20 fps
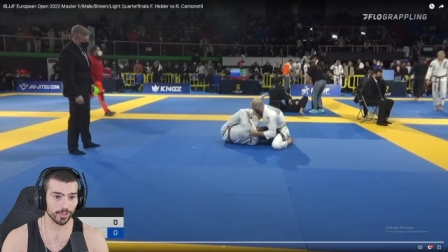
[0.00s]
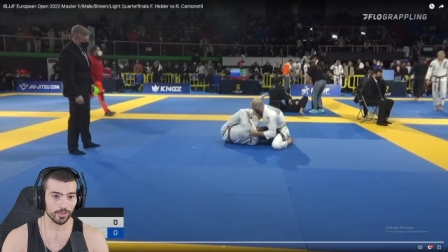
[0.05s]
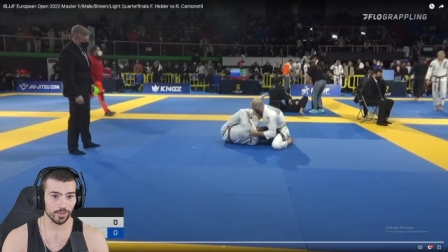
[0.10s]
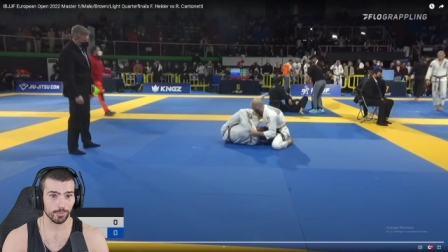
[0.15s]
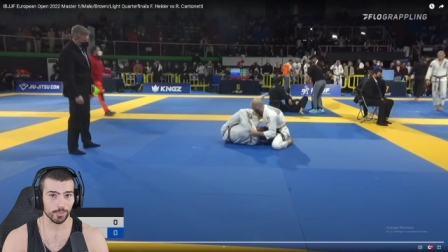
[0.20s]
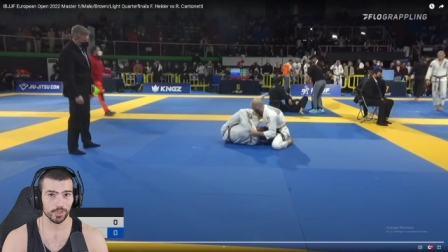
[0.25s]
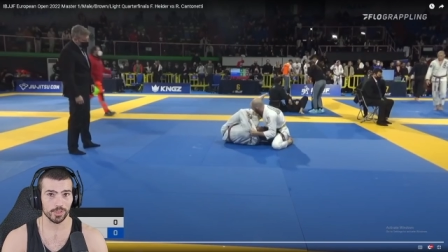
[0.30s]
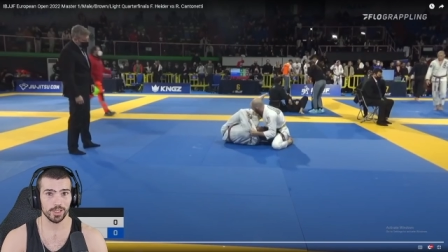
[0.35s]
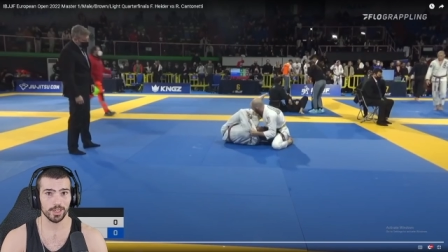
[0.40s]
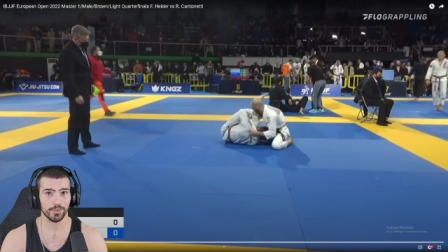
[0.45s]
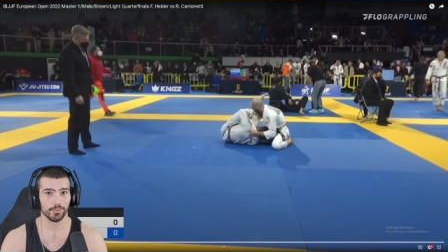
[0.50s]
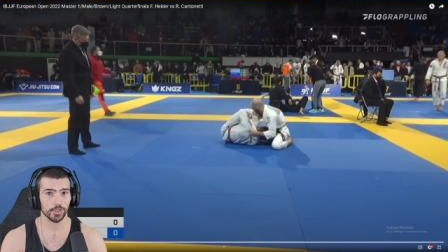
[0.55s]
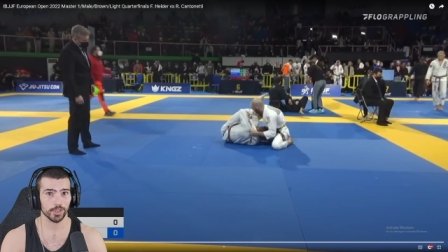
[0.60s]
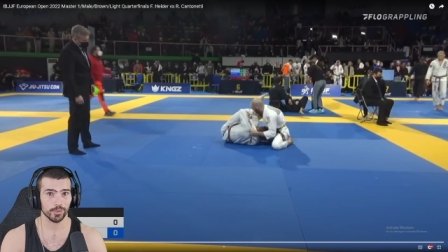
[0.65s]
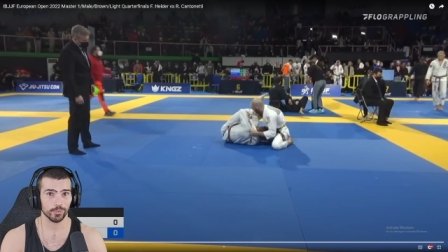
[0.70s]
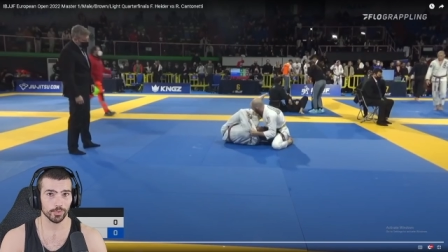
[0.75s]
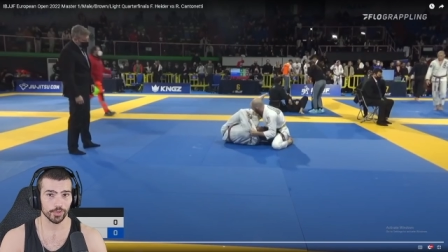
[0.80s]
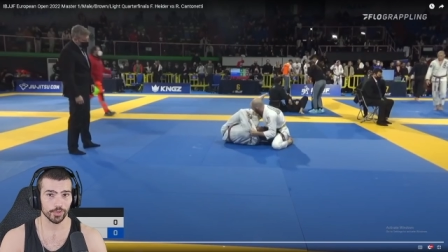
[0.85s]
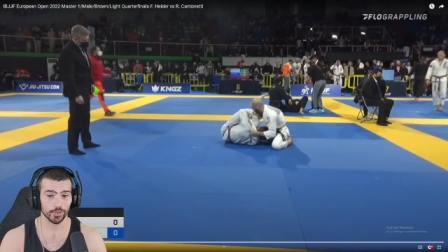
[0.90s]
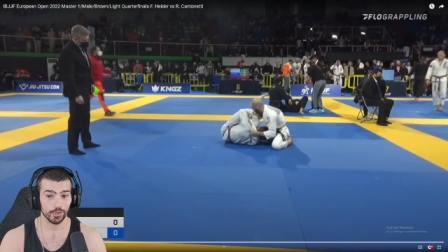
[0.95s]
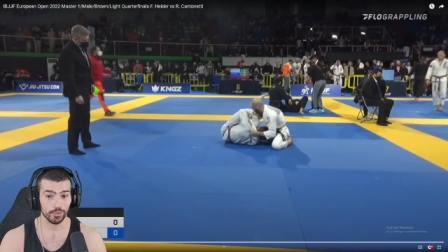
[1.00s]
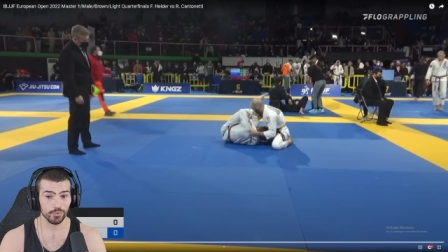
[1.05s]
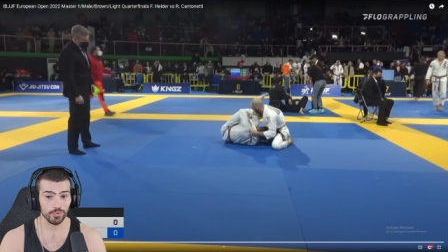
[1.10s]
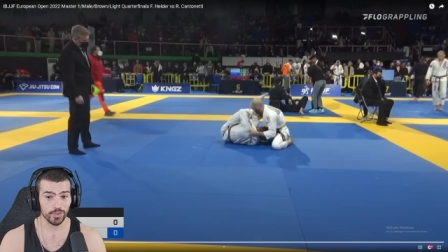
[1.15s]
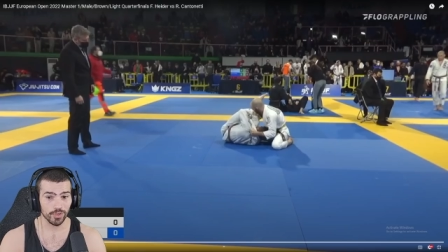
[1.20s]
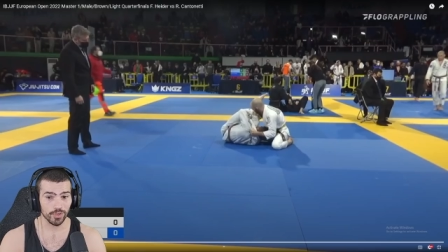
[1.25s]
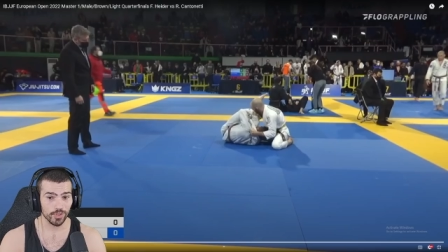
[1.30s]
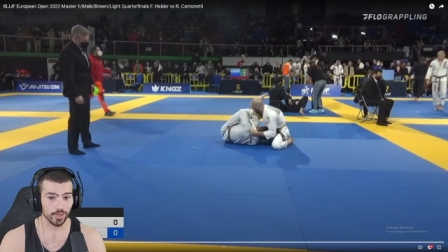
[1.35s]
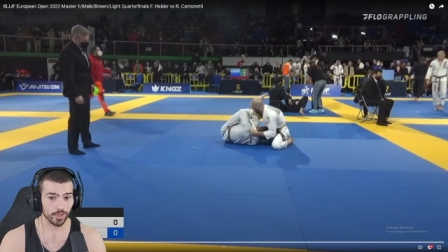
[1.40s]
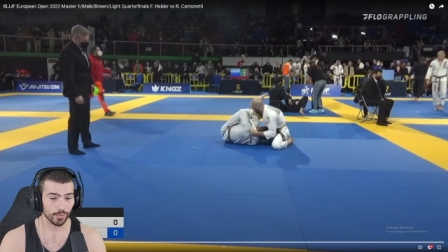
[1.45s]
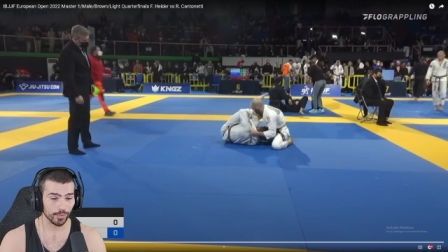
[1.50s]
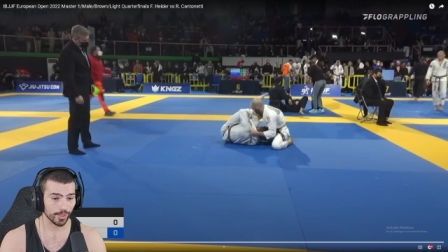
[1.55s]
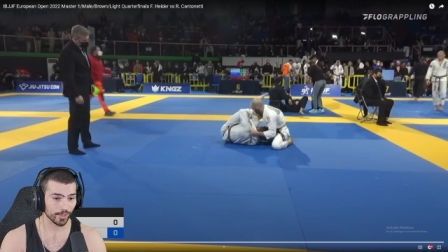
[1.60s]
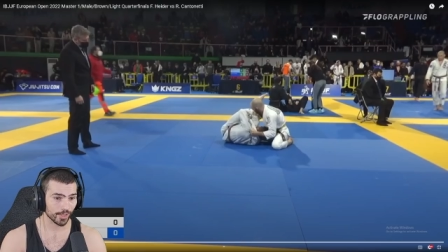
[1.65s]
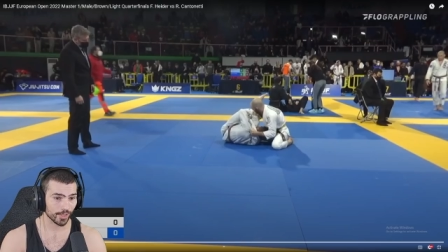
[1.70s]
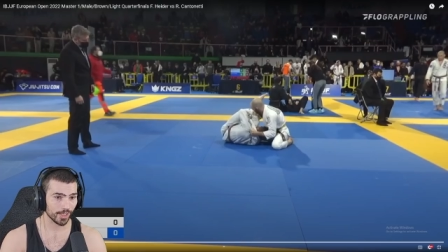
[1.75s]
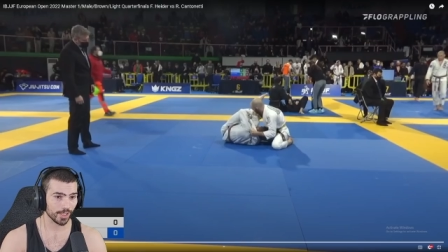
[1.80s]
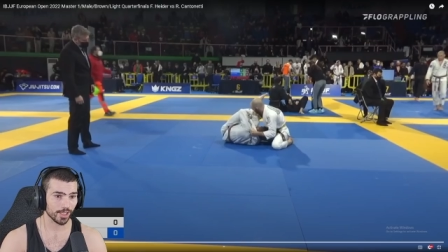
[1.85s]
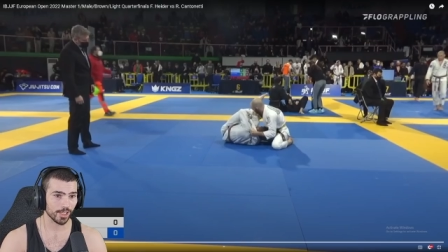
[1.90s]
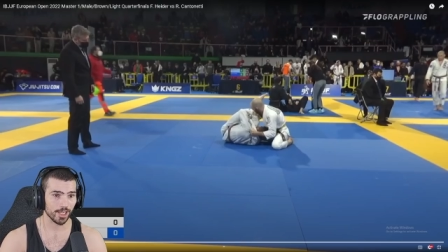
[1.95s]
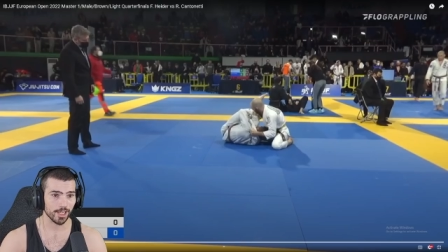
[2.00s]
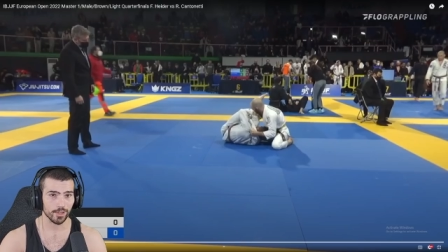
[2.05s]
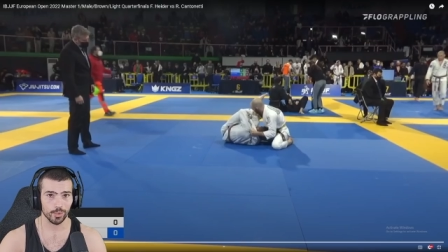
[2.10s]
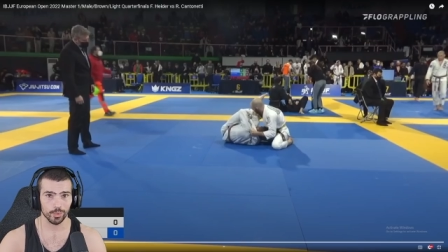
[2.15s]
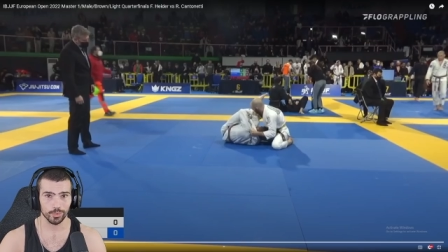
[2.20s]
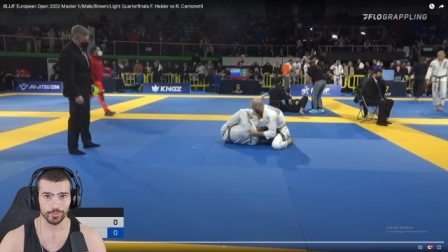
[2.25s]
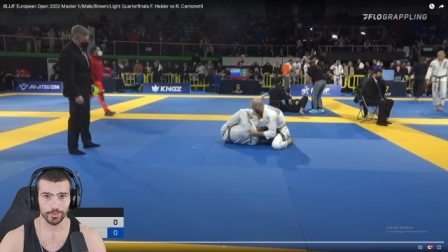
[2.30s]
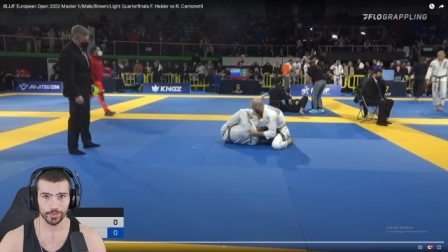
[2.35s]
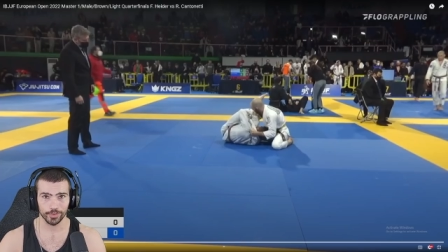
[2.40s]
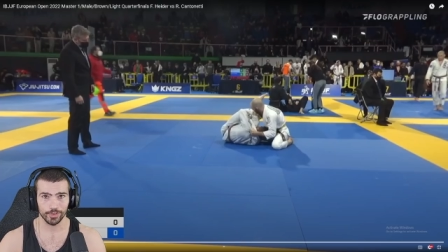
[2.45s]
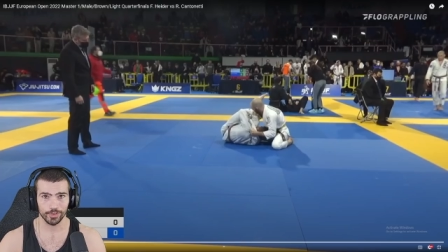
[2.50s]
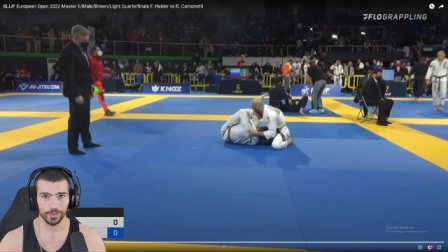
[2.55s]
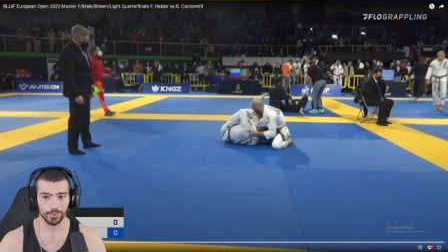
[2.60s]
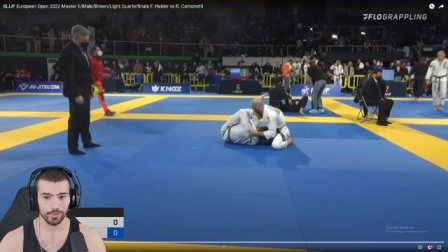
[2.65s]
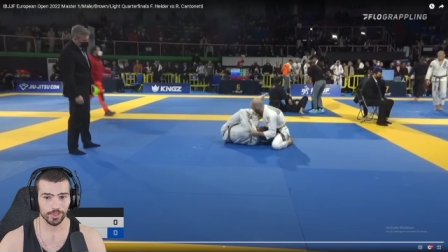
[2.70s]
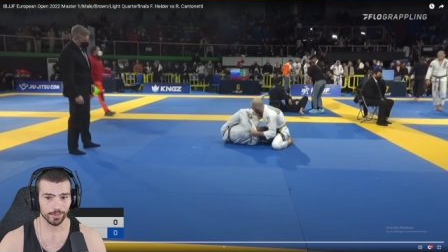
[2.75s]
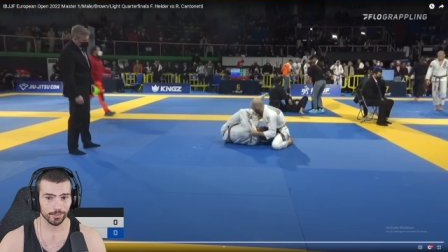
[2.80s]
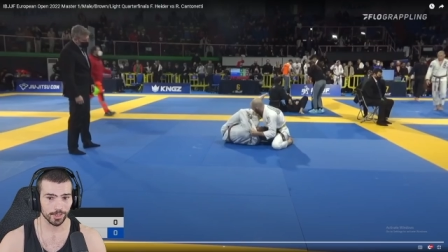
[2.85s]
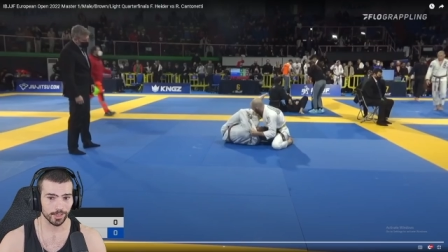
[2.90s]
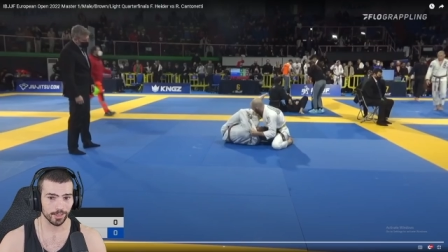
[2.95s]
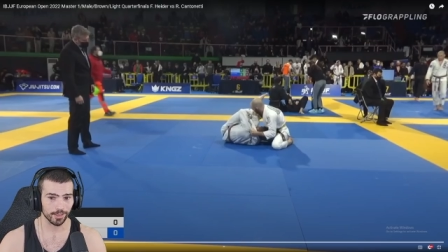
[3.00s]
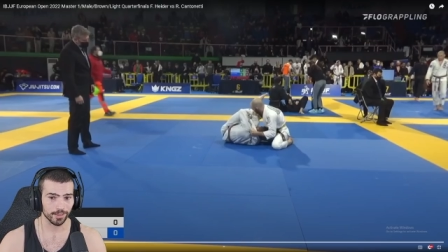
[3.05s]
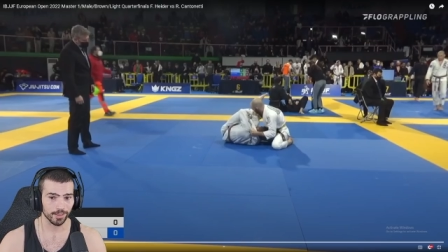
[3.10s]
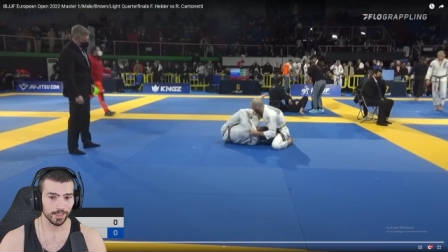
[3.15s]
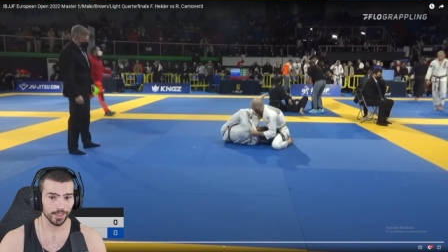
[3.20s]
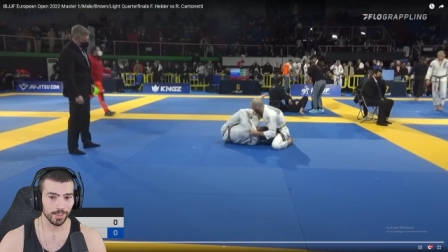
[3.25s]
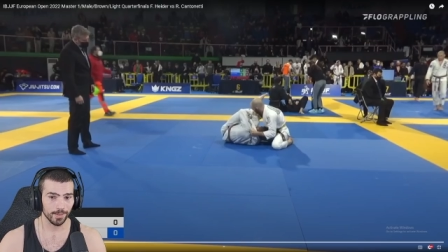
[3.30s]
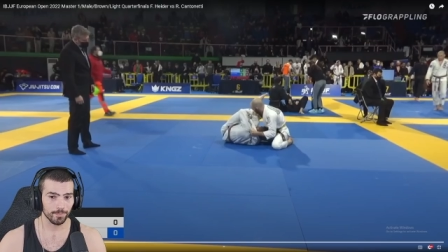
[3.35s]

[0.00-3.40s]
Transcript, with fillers: It's almost never going to work. You know they're going to kick over or do something